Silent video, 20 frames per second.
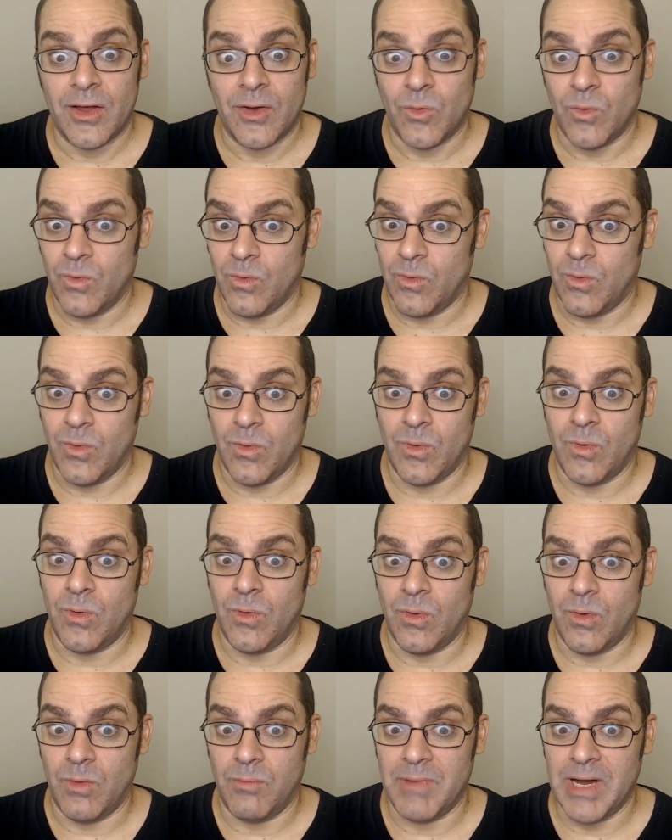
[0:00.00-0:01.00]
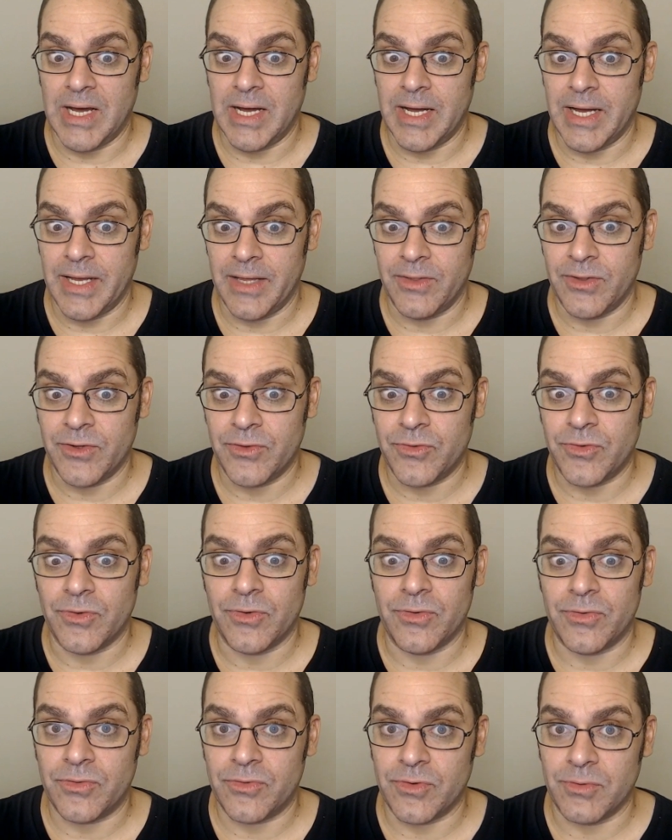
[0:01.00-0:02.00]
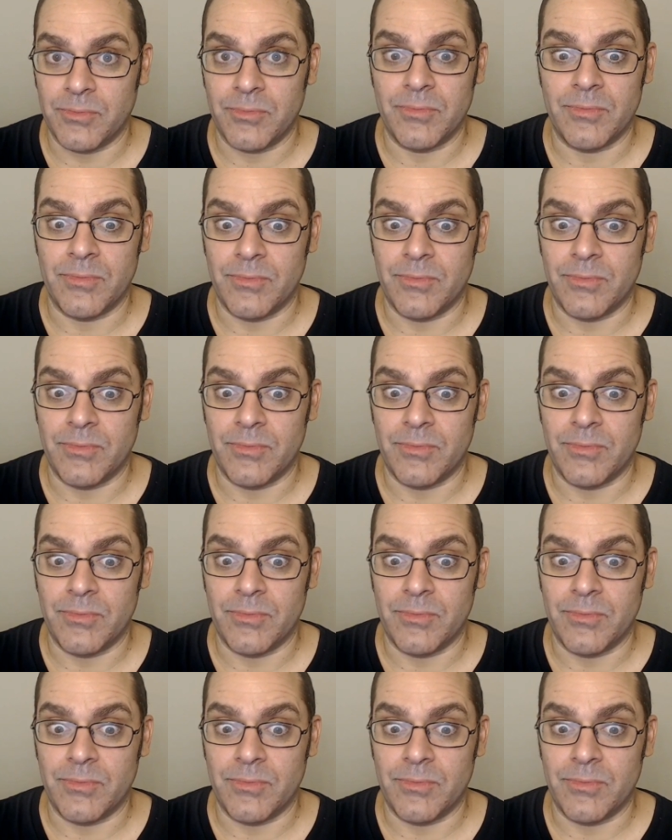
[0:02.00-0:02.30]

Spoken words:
Oh my, this is some